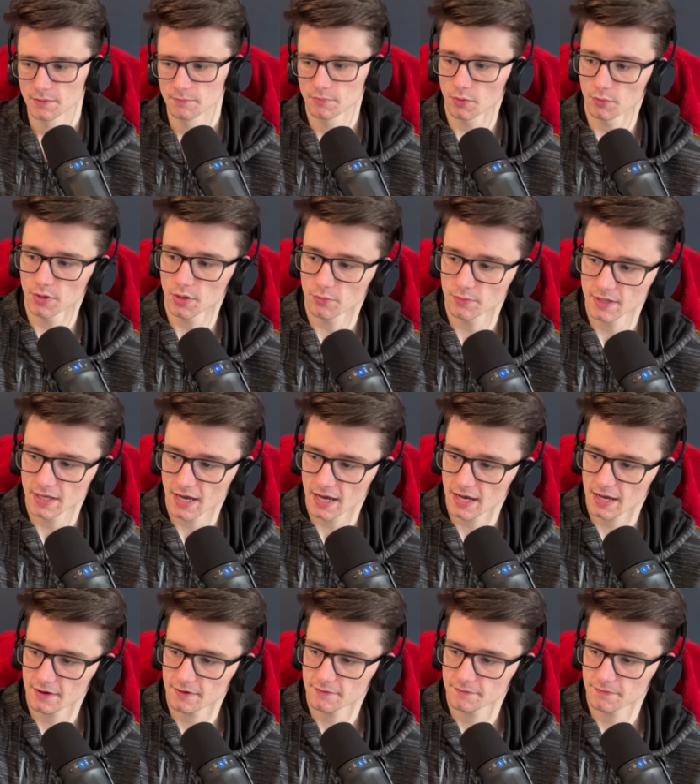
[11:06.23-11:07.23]
but we only
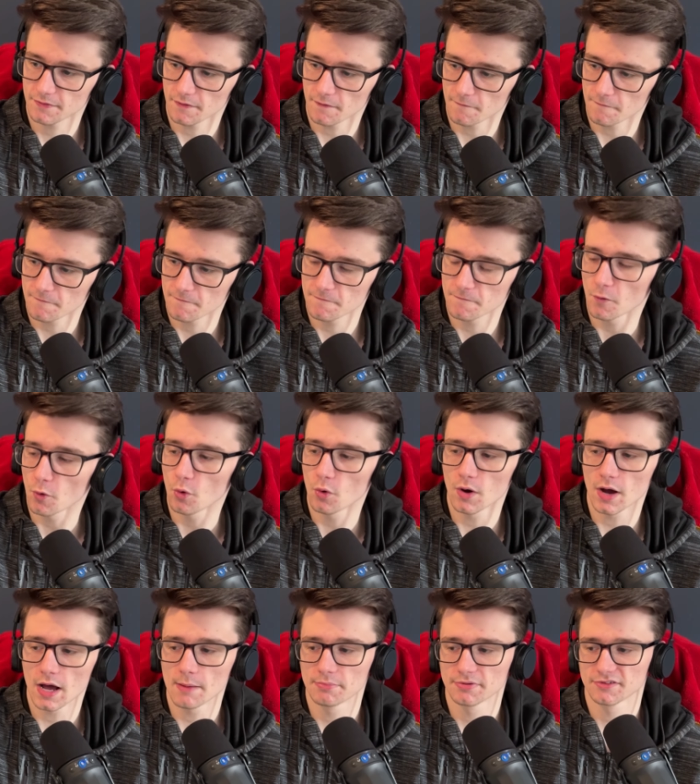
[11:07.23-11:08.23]
have
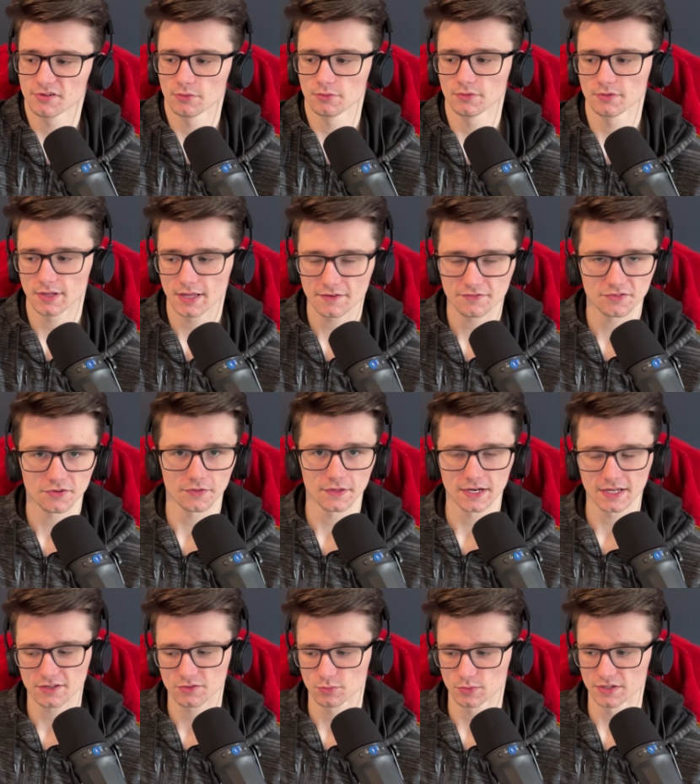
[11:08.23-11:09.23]
four episodes left. So the
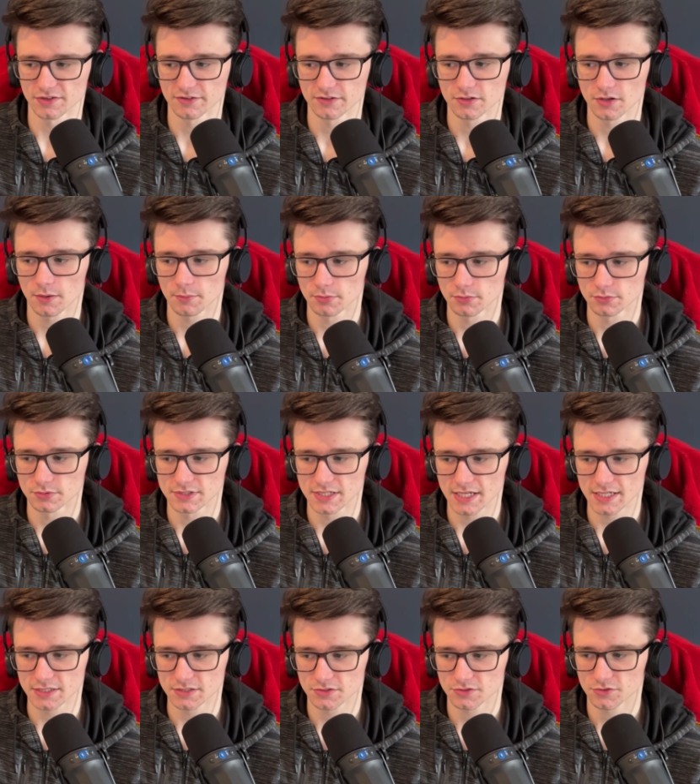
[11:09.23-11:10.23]
next one is double
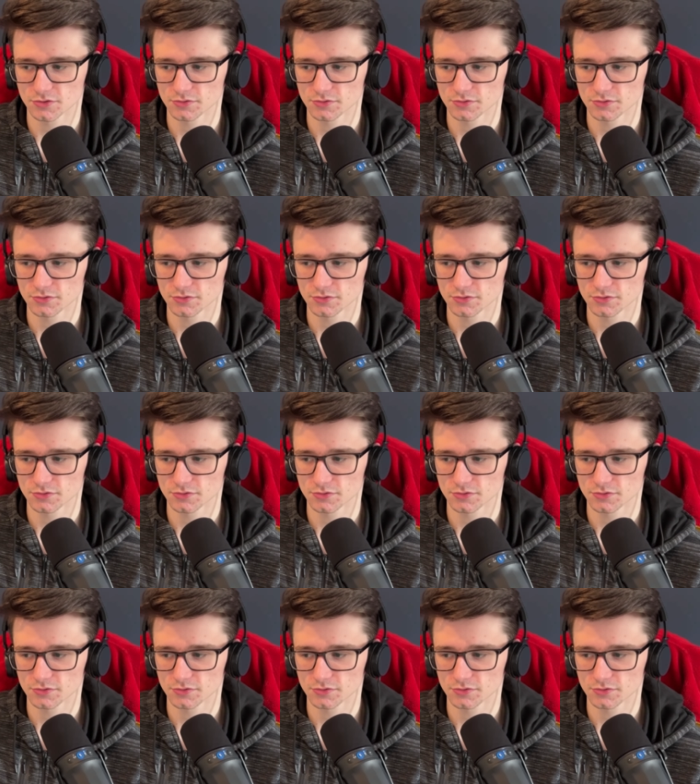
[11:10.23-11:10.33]
date.